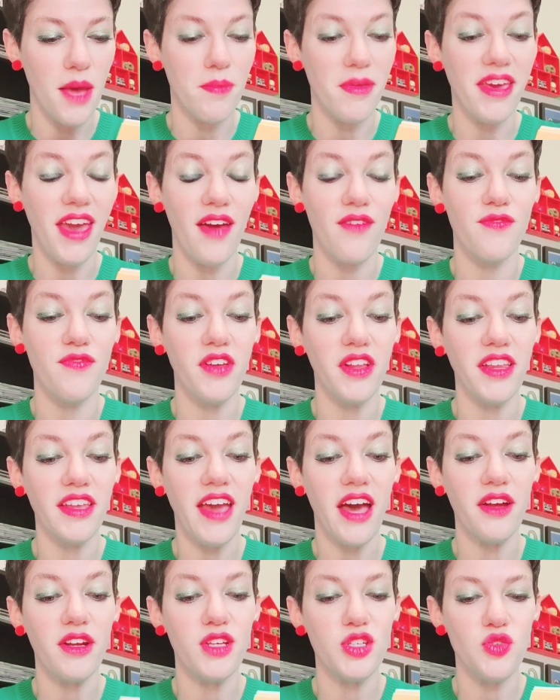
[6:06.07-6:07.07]
and began
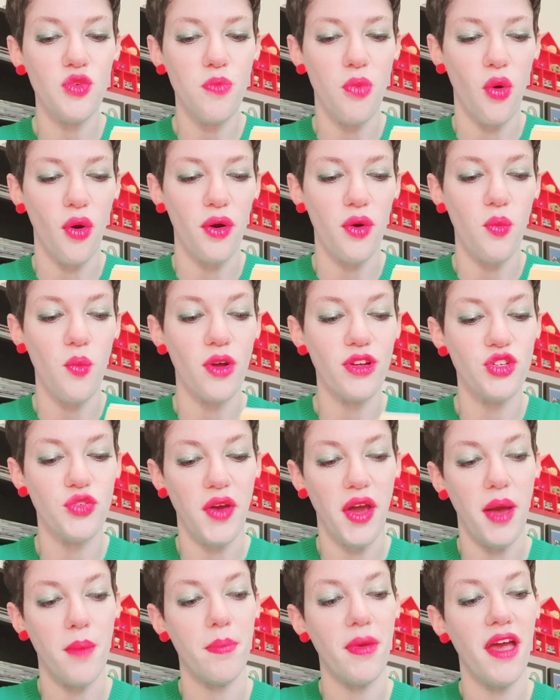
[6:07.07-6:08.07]
filling out his report while
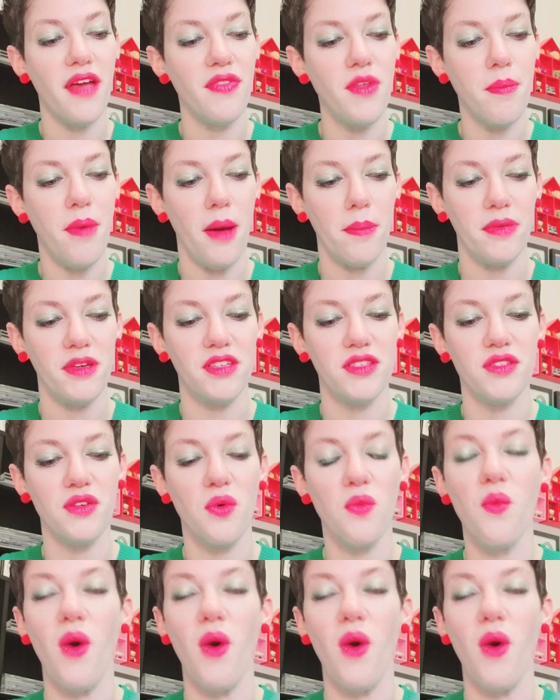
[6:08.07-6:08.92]
Tramp and the puppies